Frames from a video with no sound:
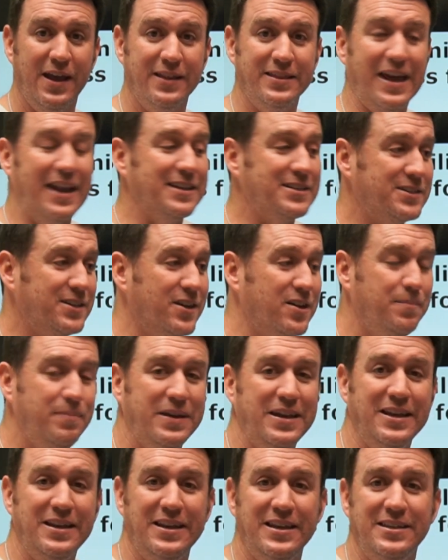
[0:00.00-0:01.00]
that it's going to
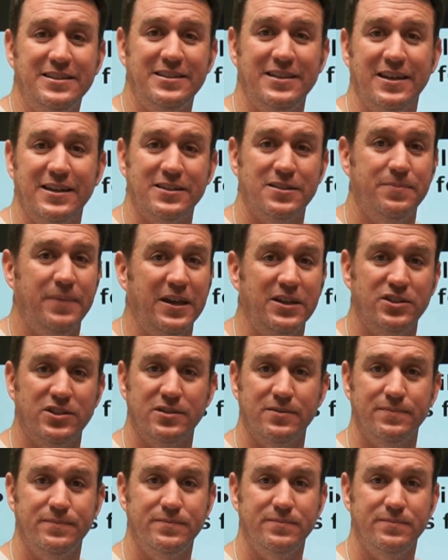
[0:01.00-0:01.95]
be an easy intubation.